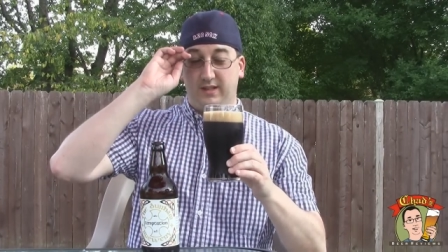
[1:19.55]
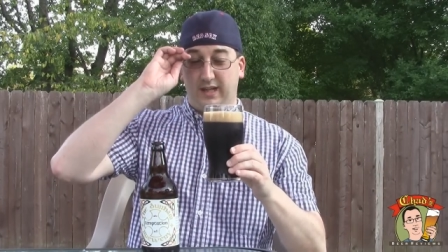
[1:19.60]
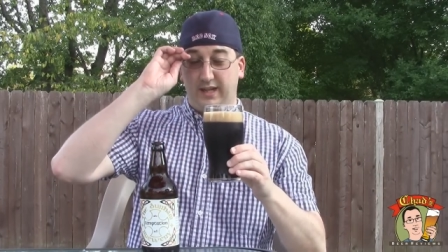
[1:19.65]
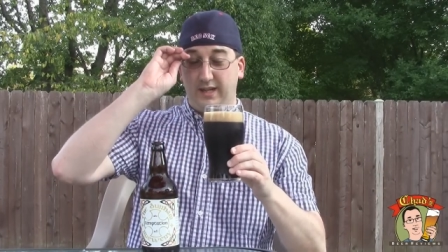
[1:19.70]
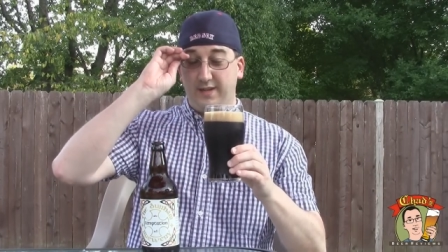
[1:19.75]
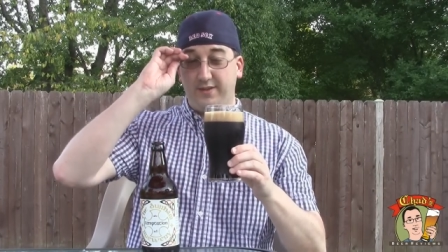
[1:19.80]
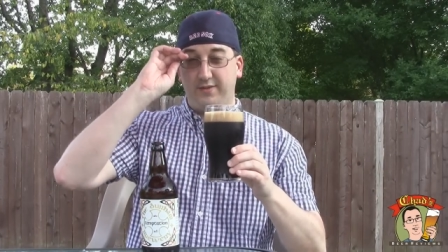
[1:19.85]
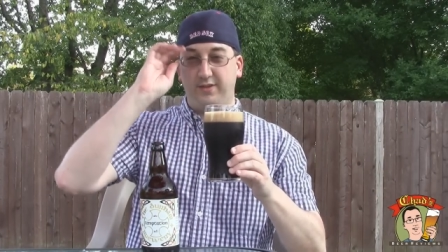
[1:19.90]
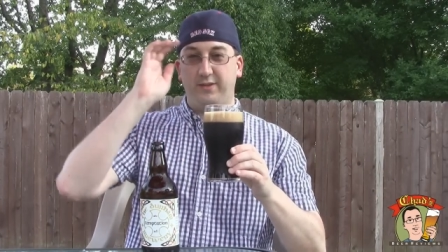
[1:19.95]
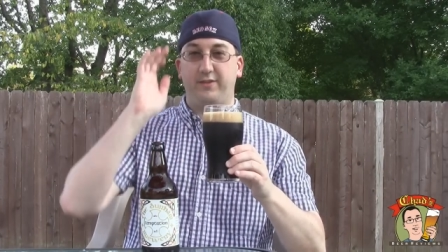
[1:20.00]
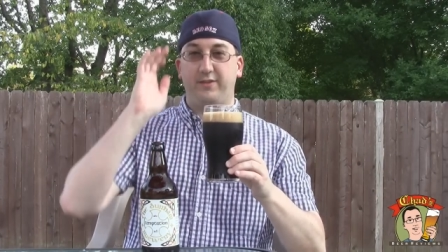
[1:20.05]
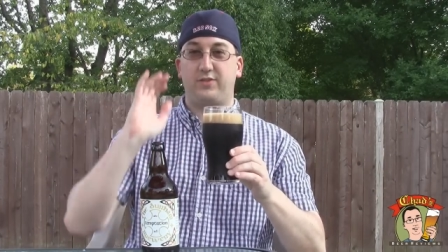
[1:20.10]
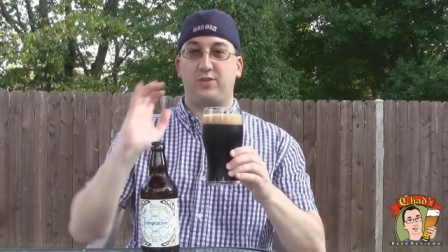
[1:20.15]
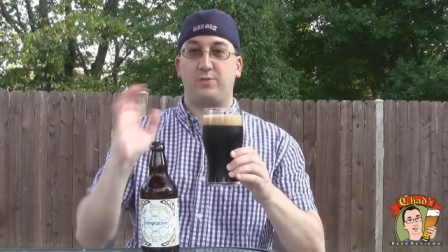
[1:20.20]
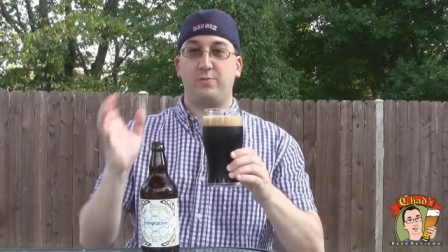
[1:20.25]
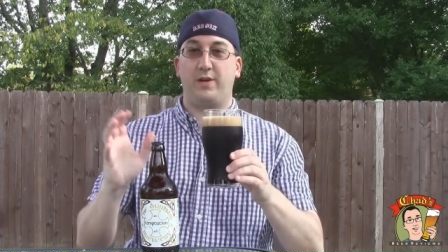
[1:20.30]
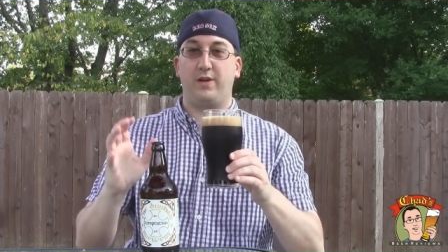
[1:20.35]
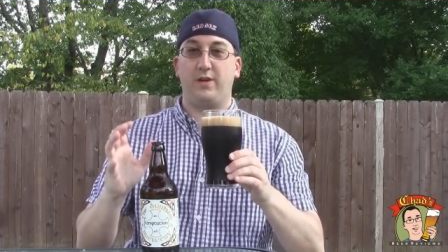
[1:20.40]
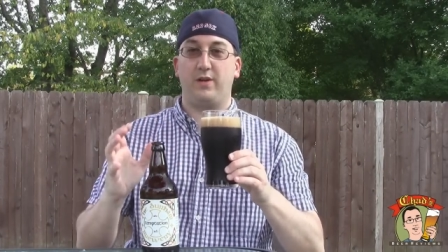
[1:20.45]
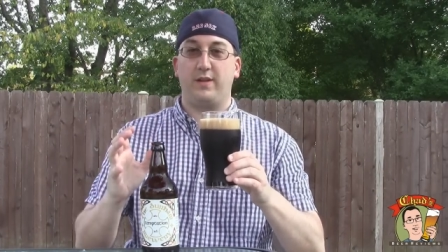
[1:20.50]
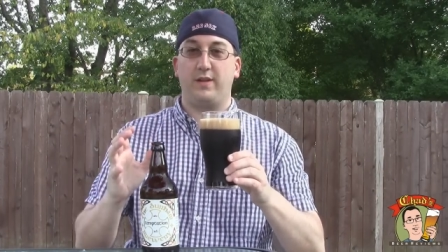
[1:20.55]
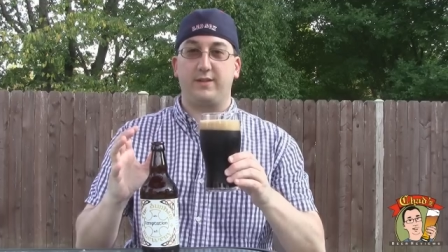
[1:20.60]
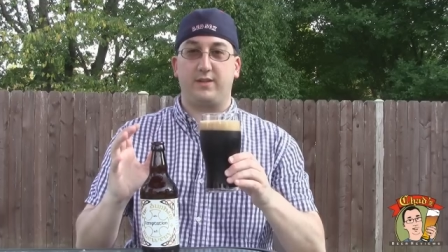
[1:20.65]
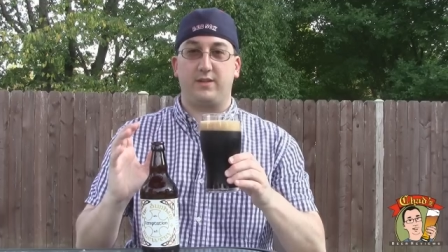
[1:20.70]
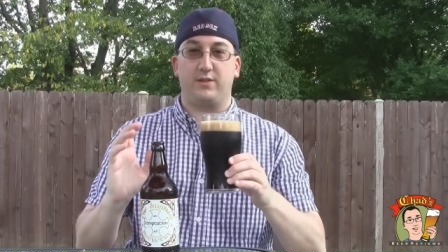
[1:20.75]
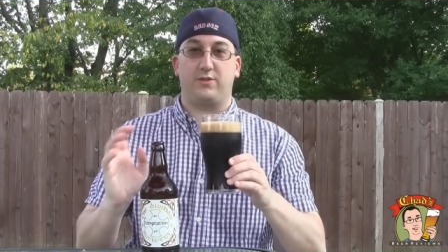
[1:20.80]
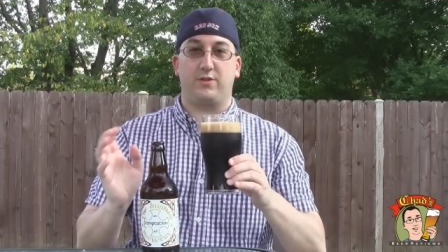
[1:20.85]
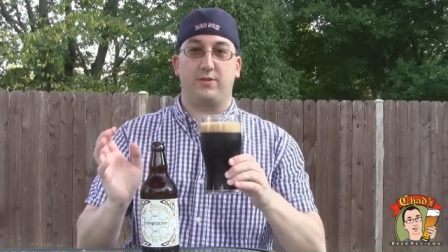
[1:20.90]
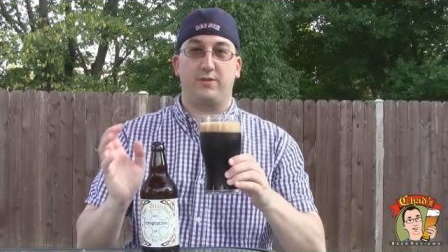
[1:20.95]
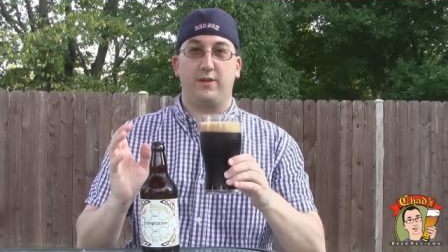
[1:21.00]
and it doesn't smell like
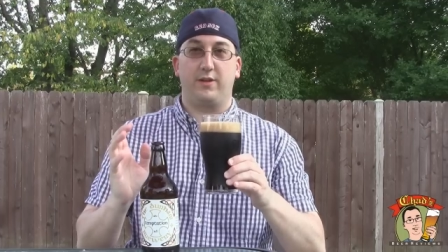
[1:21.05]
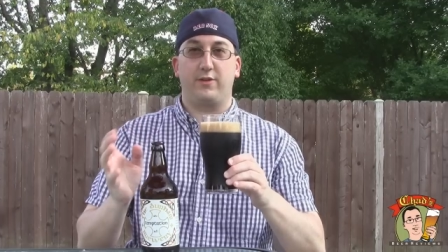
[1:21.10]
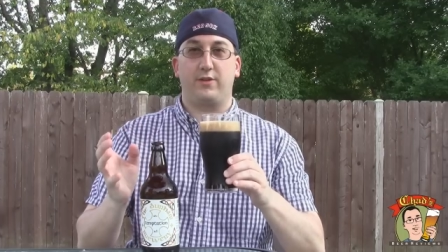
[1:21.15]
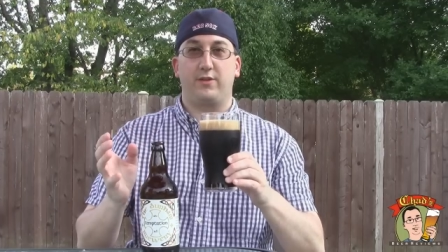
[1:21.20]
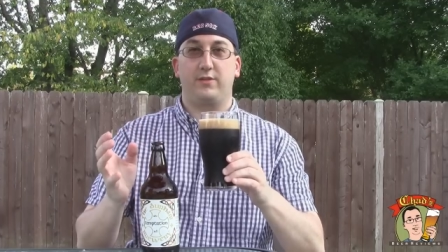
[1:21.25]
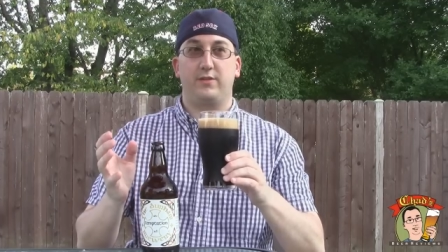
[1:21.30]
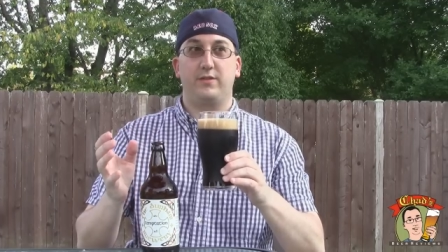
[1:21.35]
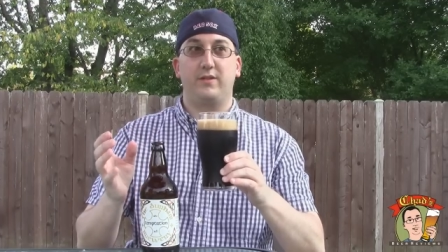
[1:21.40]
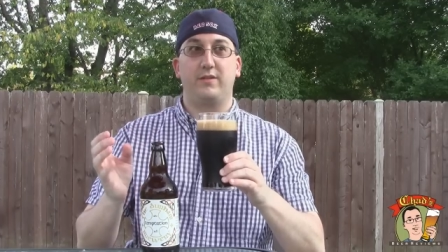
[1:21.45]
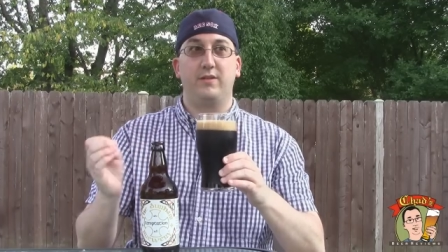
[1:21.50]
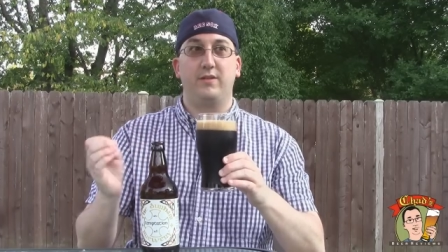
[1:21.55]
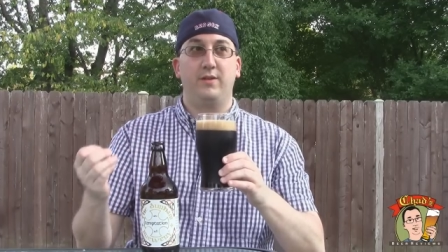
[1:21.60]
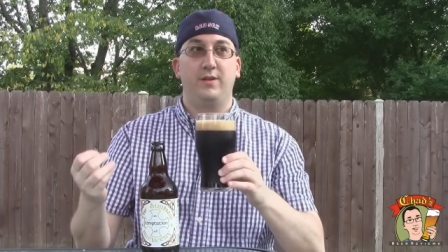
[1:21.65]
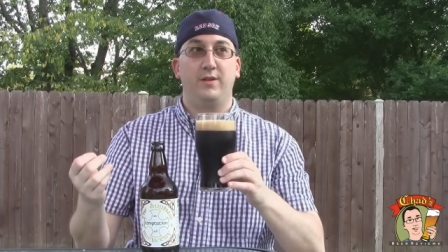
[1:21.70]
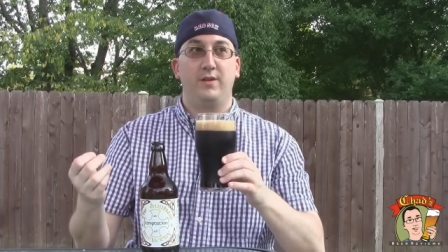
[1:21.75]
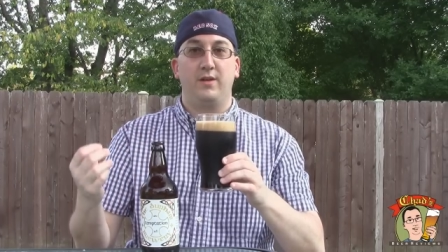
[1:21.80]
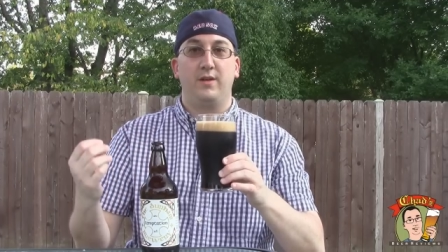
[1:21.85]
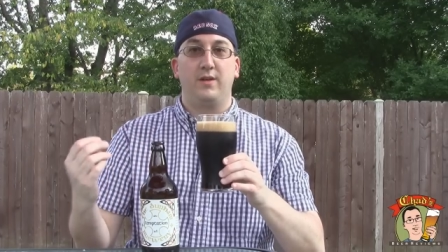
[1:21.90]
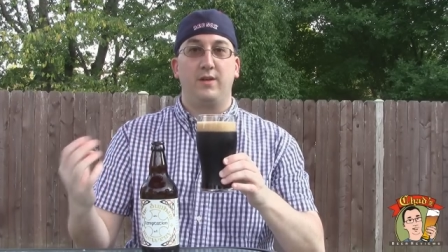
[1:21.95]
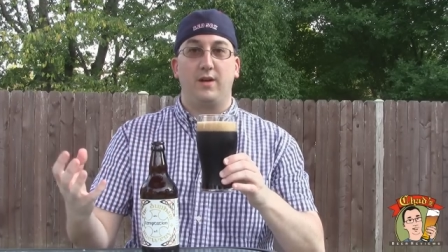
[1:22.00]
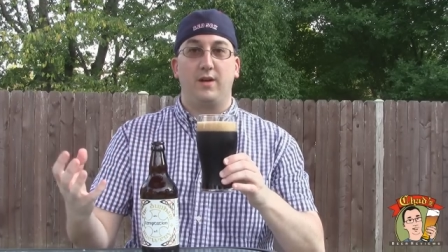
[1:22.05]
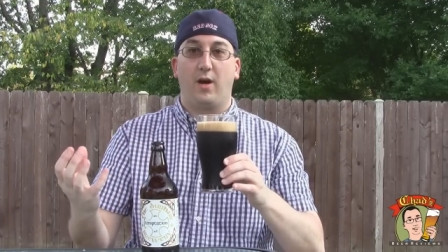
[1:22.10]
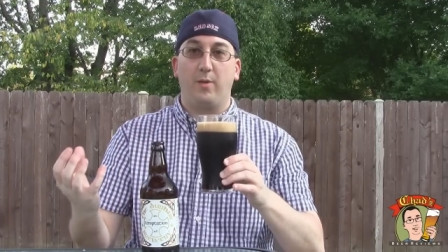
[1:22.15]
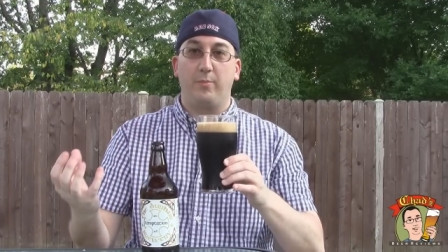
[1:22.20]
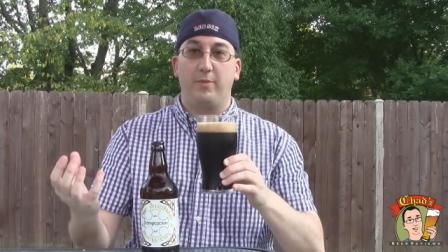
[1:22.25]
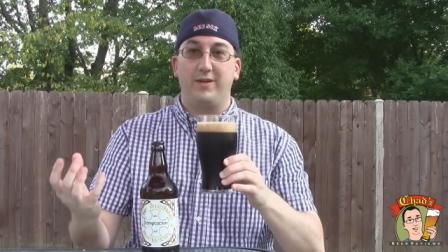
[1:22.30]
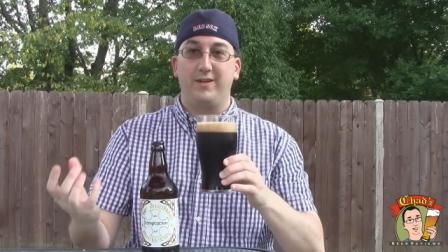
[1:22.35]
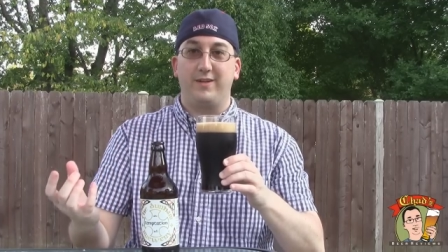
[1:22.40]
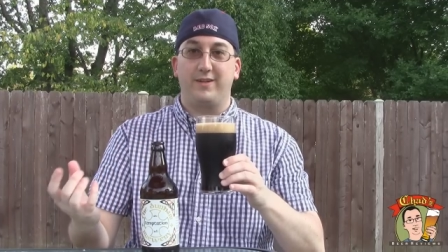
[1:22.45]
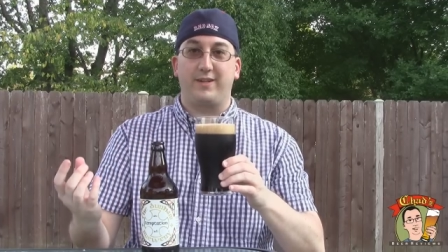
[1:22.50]
a traditional
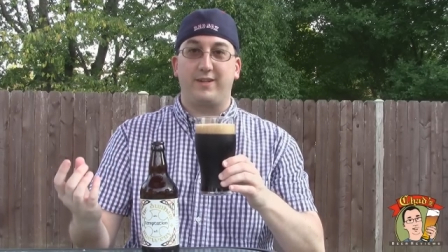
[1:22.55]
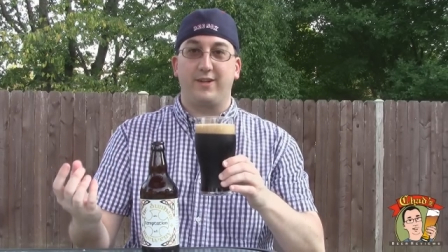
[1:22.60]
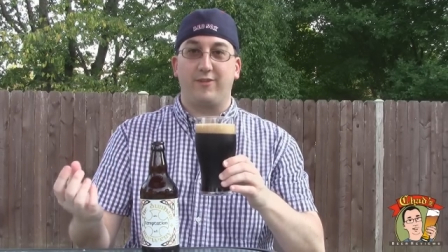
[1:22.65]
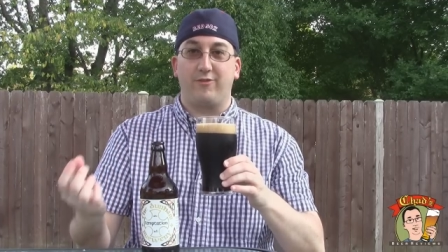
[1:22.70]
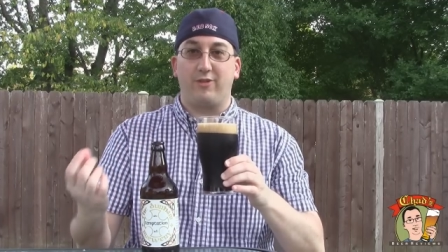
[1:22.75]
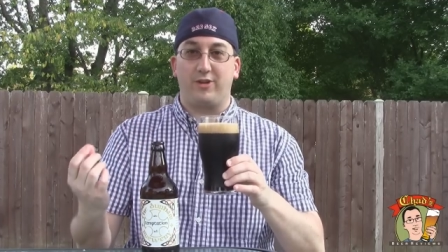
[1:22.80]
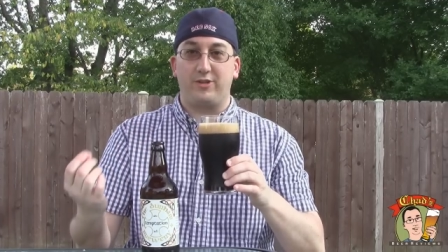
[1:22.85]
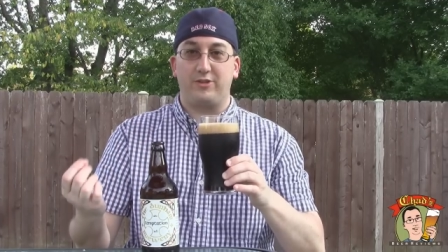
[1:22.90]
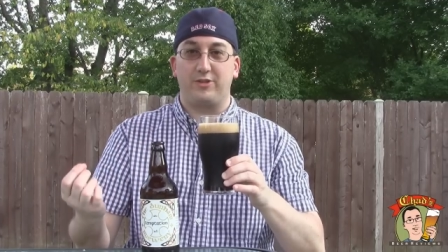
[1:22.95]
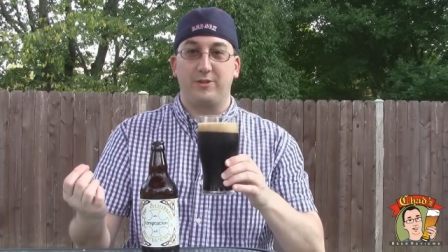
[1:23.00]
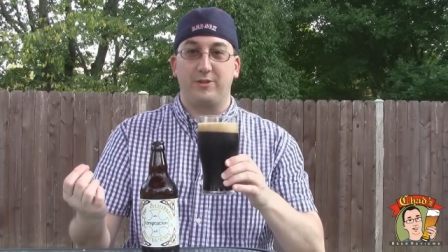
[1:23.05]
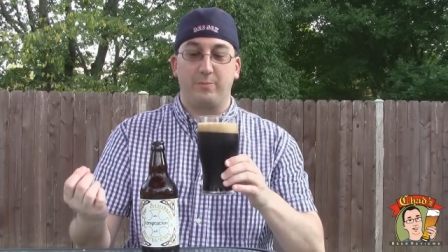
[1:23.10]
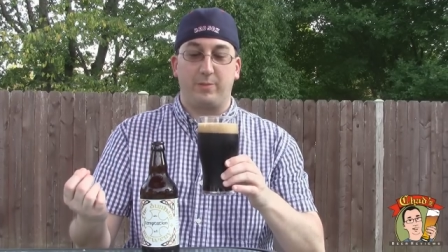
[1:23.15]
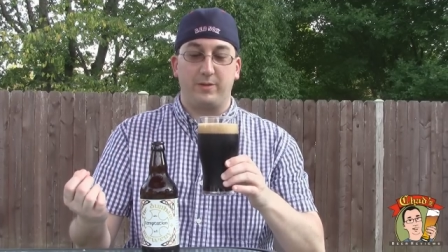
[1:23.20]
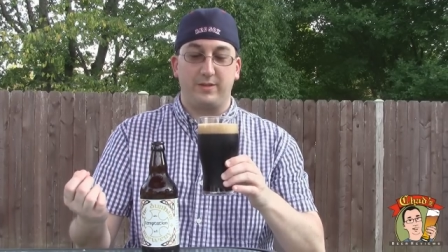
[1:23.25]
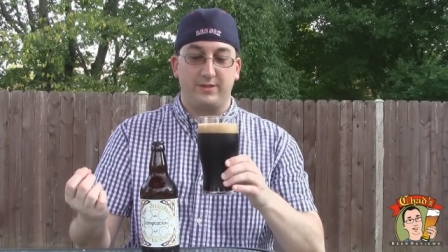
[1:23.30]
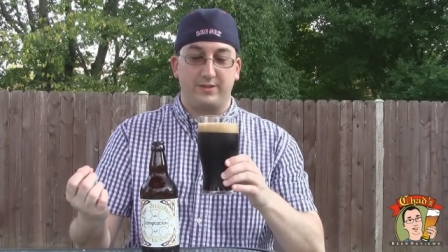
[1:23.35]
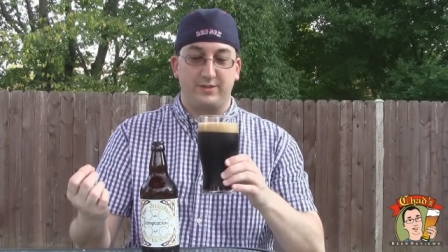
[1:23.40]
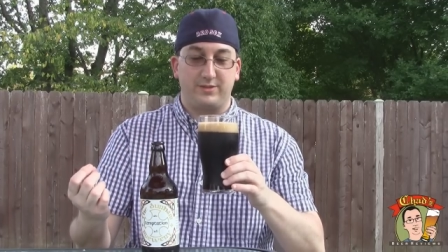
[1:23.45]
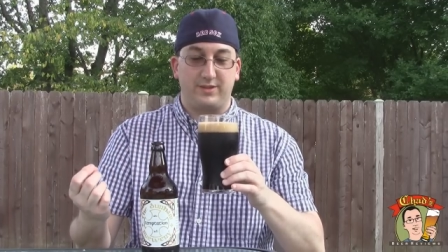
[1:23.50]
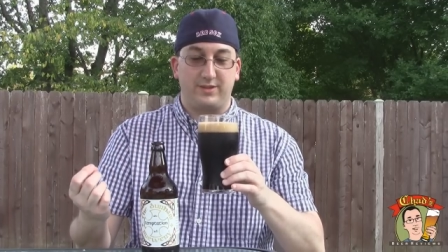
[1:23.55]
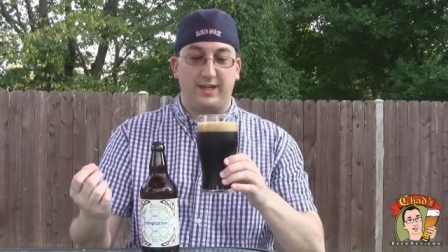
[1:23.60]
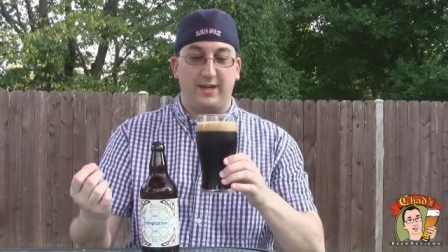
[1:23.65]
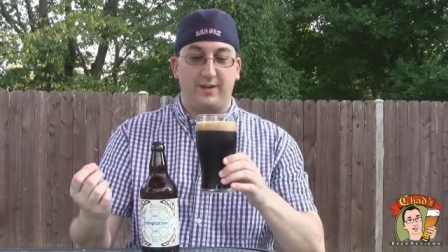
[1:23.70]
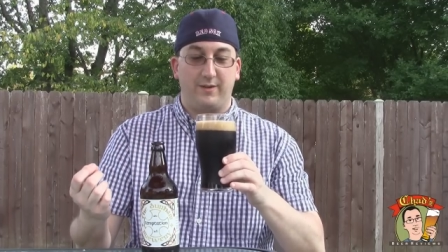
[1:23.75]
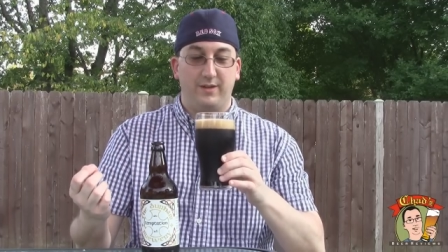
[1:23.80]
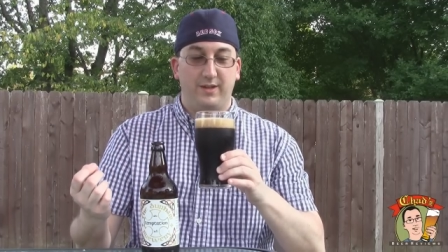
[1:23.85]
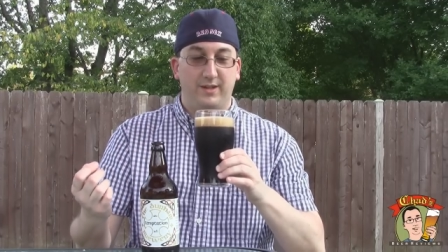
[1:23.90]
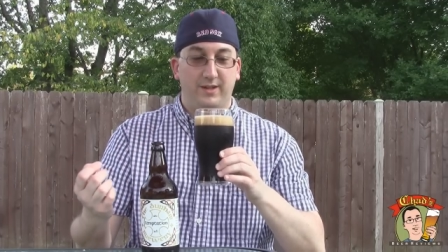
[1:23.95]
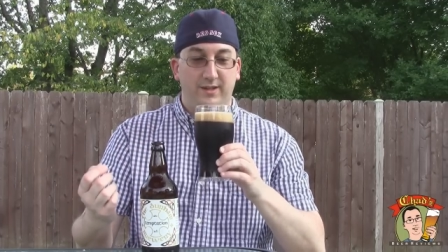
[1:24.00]
American Russian Imperial
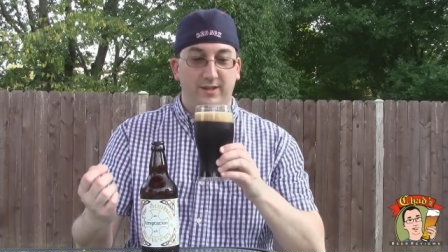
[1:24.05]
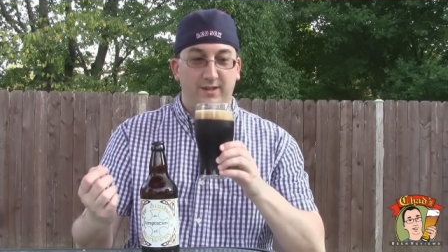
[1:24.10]
Stout.